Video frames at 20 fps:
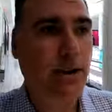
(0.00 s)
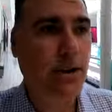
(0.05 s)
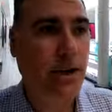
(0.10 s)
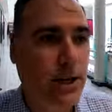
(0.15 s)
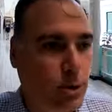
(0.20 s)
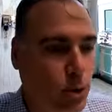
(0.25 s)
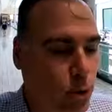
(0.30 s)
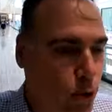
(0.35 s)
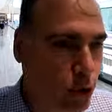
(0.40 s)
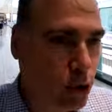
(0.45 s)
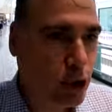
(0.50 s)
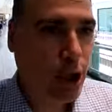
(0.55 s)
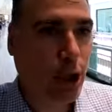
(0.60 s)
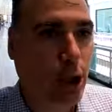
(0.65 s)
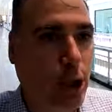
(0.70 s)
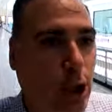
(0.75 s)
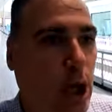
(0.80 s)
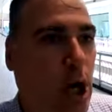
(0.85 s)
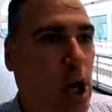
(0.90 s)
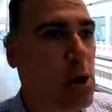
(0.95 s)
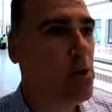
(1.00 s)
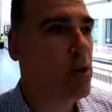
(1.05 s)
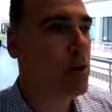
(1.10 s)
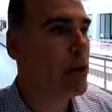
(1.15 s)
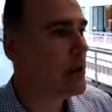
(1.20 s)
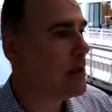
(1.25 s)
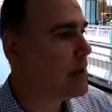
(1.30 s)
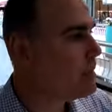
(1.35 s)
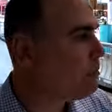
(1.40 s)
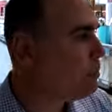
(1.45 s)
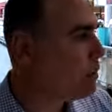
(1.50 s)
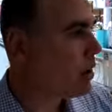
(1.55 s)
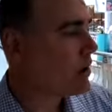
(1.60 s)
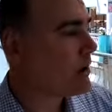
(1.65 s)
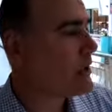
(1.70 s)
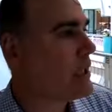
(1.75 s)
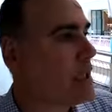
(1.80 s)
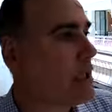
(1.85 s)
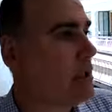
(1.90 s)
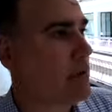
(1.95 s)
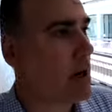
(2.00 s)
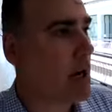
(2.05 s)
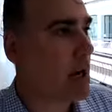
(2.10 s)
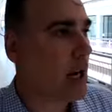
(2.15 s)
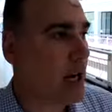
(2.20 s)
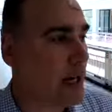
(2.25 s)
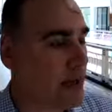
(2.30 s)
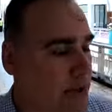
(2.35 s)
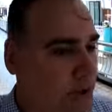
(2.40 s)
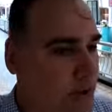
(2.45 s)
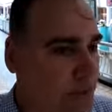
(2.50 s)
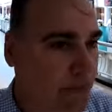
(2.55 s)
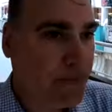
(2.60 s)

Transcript: in order to lower the parking garage.